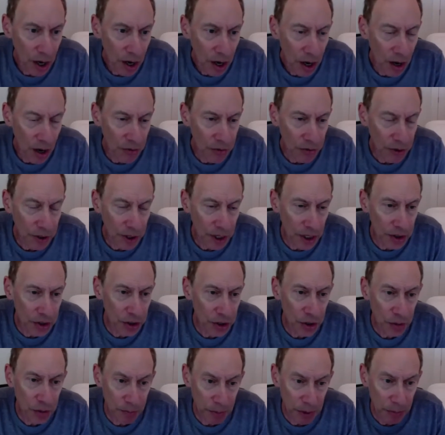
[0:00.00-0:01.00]
Other
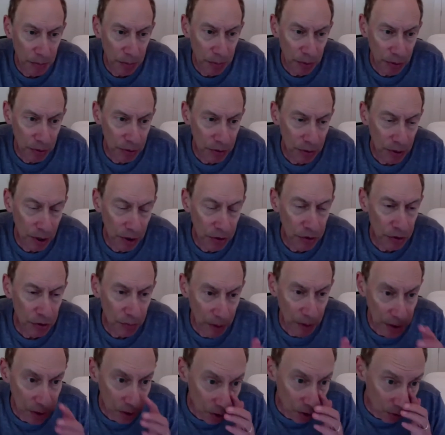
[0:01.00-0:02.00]
cases, people are, as you
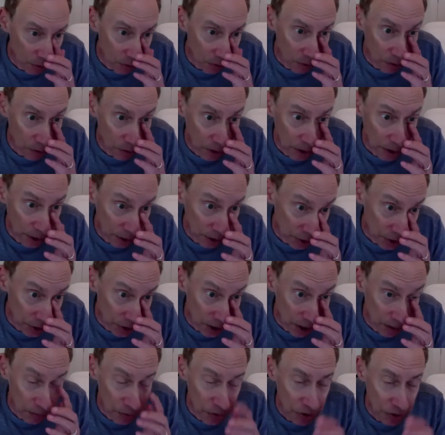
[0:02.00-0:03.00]
may know, are looking at
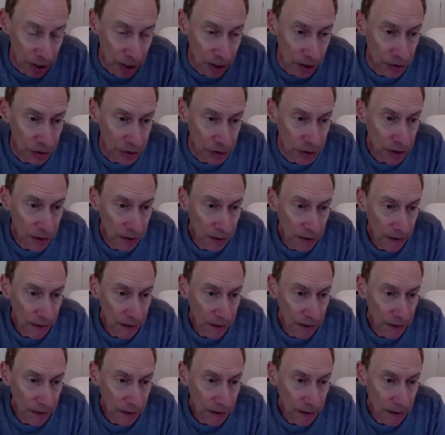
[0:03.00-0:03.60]
stem cells.